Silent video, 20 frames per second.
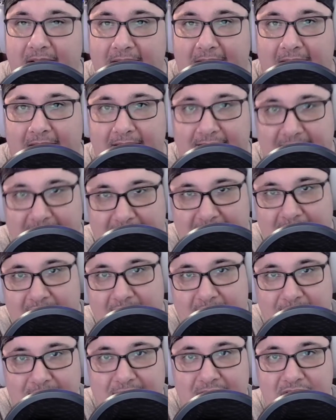at the
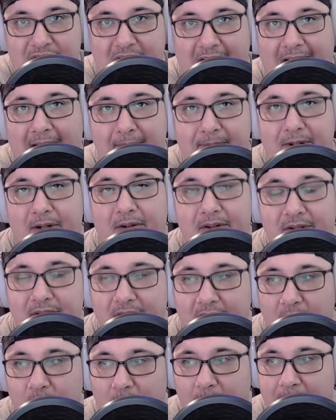end of the chapters,
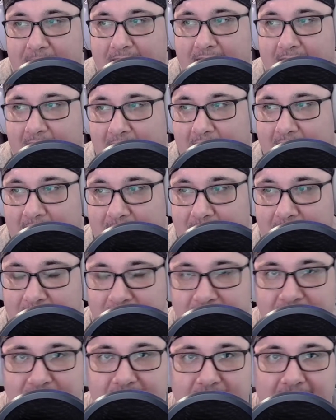there will be like a
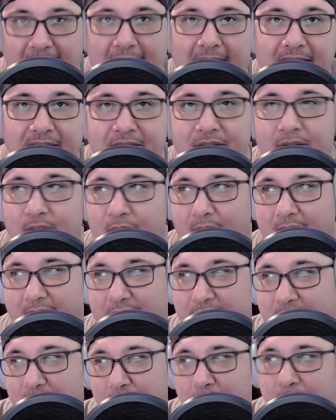little sketch or a
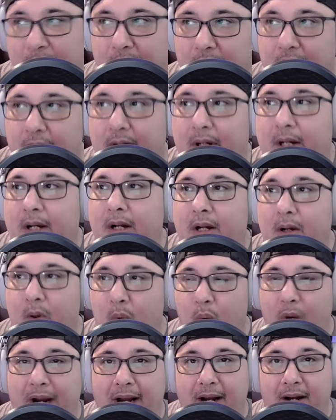doodle
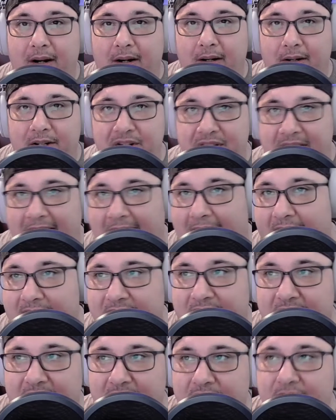where she
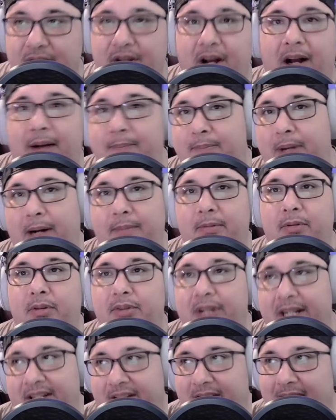has this thought
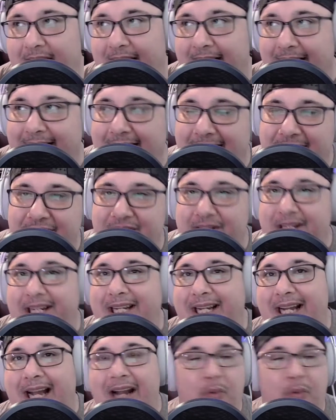bubble that's like,
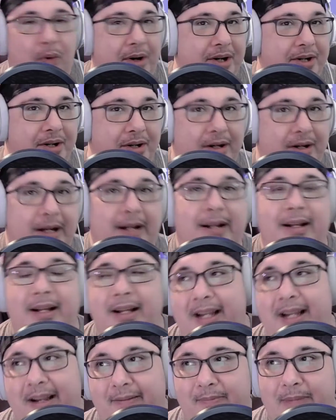gee, I wonder
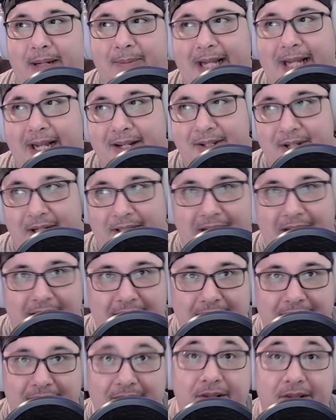if maybe I took that
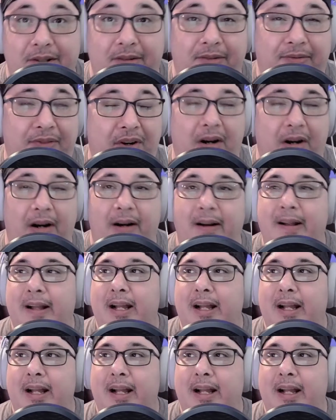a little too far.